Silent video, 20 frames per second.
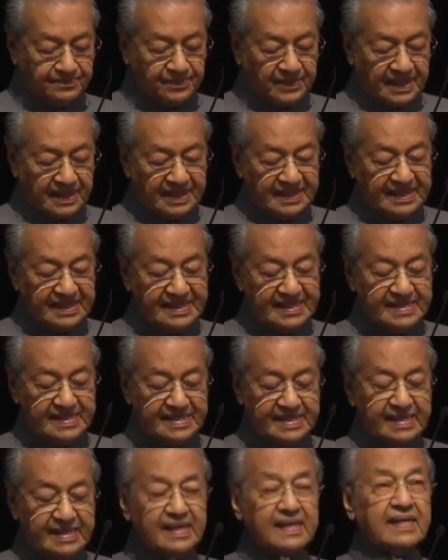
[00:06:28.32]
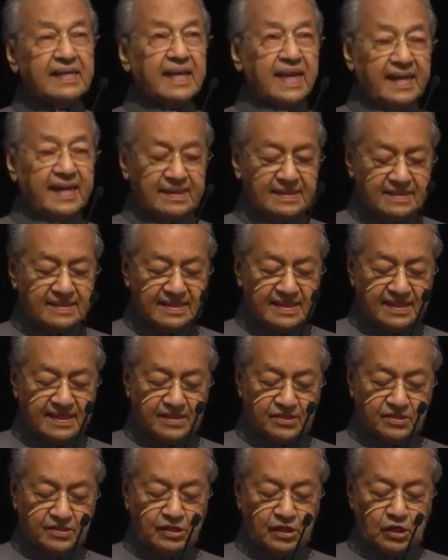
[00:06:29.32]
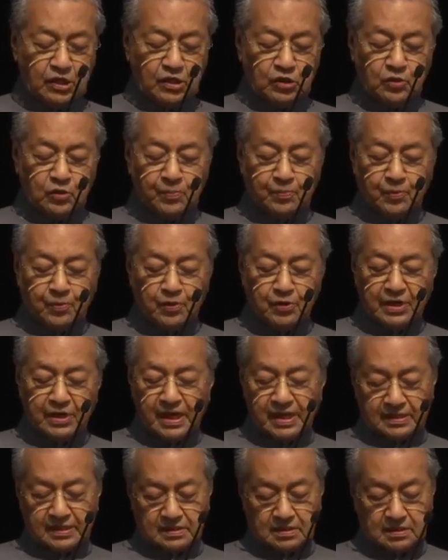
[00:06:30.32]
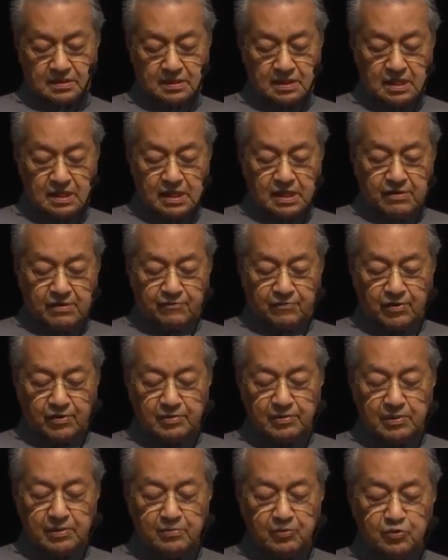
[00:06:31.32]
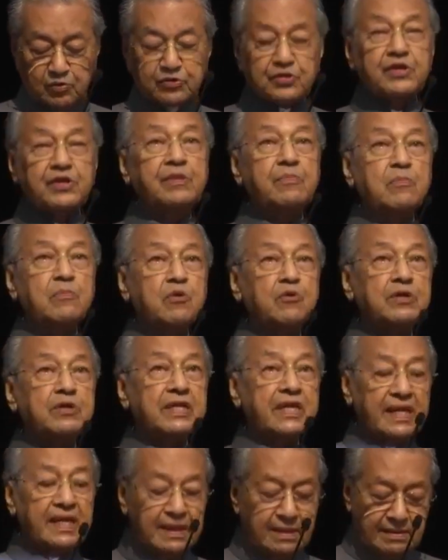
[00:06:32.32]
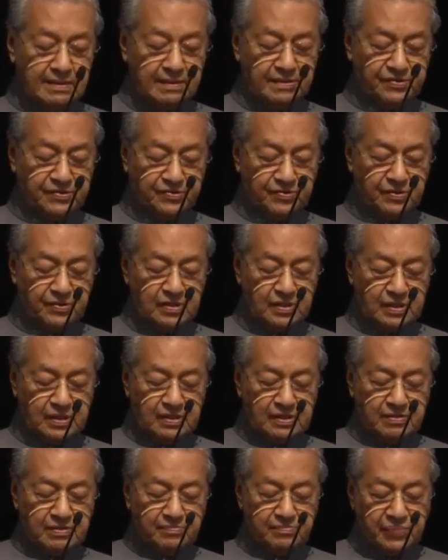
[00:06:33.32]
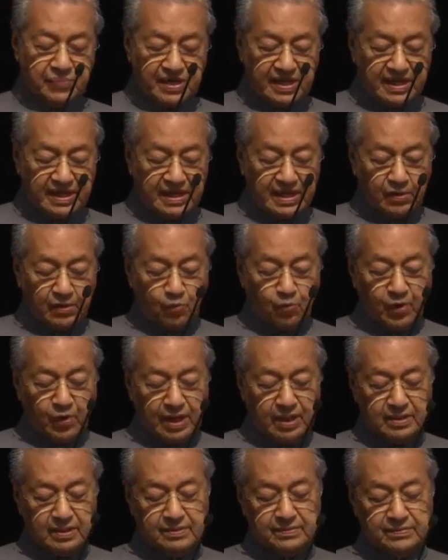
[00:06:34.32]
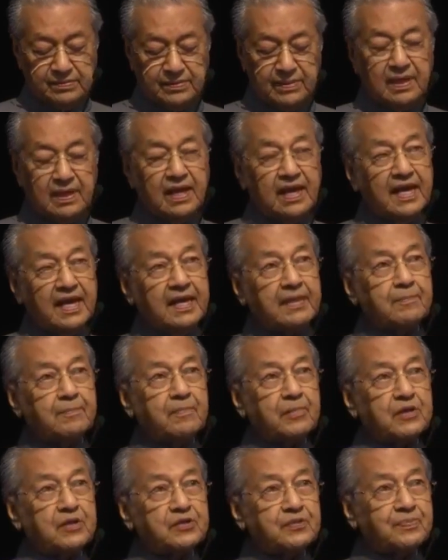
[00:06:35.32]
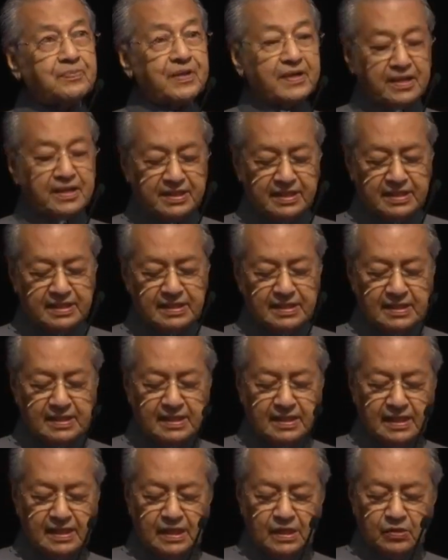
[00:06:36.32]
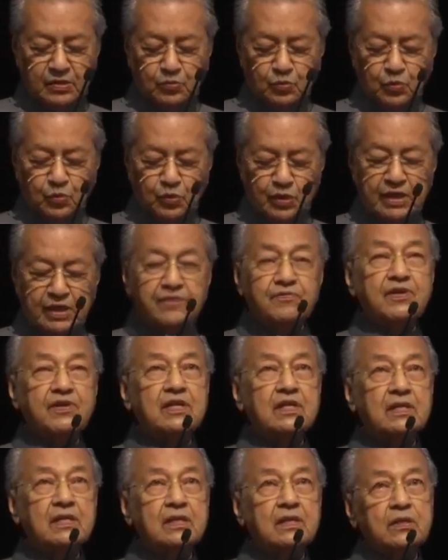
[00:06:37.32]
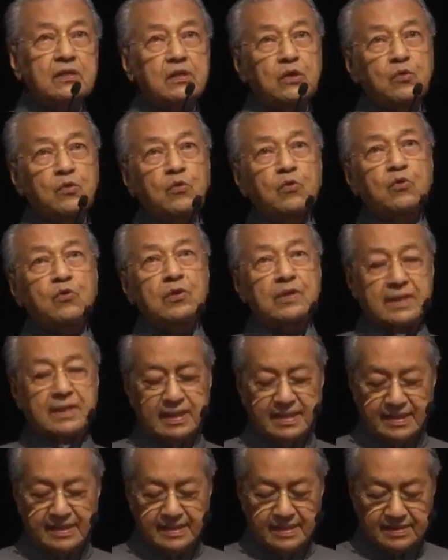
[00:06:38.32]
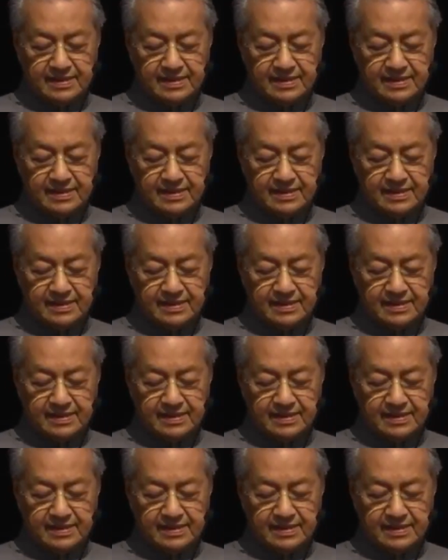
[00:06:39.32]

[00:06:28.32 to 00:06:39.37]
easing access to products from the most remote areas, bringing wealth and prosperity to even the rural areas.